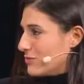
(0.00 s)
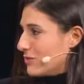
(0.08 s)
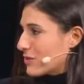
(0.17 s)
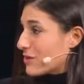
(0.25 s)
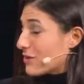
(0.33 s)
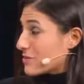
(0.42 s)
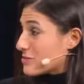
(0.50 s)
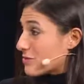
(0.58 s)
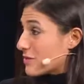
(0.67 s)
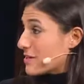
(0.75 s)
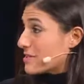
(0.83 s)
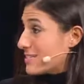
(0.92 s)
look at our
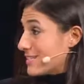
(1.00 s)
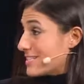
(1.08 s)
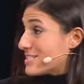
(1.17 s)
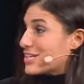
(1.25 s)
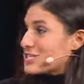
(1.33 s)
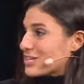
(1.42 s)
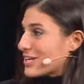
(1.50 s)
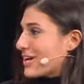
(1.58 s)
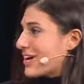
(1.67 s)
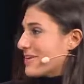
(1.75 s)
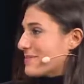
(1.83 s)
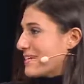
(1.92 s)
screens, and the attention
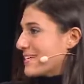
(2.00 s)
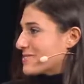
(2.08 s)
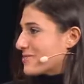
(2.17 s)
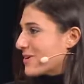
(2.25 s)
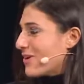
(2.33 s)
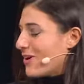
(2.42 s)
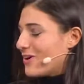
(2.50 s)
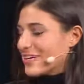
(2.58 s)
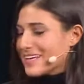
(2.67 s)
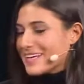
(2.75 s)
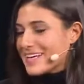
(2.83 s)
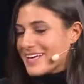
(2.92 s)
economy, as we call it.
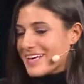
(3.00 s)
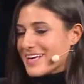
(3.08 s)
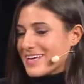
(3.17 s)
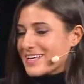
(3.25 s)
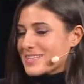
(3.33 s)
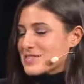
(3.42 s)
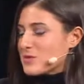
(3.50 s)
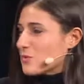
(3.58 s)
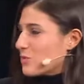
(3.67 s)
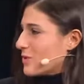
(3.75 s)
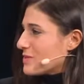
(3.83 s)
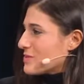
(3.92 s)
So
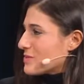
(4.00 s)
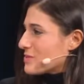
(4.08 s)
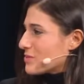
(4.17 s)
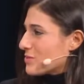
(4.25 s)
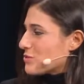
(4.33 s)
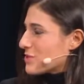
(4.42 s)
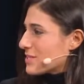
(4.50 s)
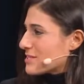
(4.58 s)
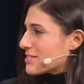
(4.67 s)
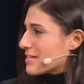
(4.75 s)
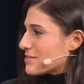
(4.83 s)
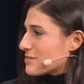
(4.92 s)
what's the solution? It's
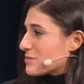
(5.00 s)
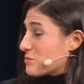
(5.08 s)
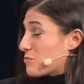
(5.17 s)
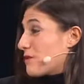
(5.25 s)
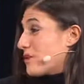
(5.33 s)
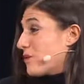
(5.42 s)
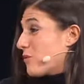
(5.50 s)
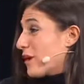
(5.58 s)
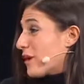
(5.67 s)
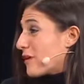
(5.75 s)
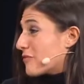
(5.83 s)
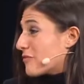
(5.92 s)
not just putting away
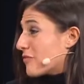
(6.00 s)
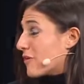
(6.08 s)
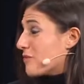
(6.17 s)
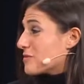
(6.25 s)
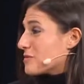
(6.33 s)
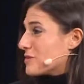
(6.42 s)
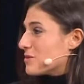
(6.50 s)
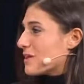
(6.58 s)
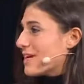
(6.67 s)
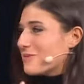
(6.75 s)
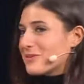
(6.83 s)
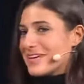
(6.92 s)
our phones, and you
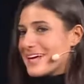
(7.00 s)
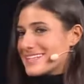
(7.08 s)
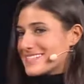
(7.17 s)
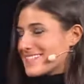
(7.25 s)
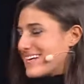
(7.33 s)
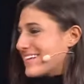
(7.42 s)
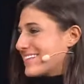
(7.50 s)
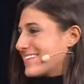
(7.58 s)
can't really ask tech